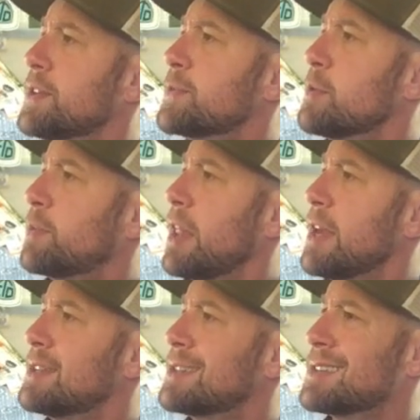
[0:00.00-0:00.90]
this
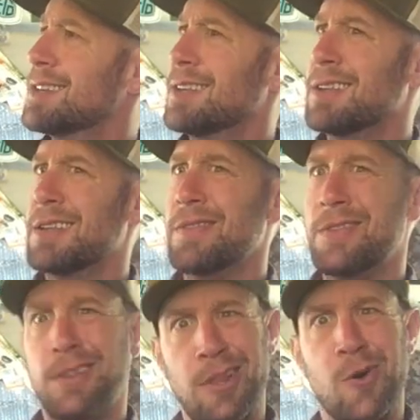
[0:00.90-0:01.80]
replace
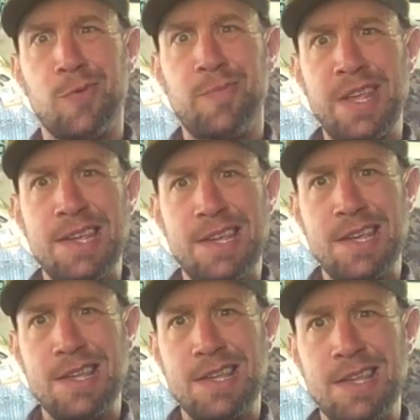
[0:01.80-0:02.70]
the Lone Peak?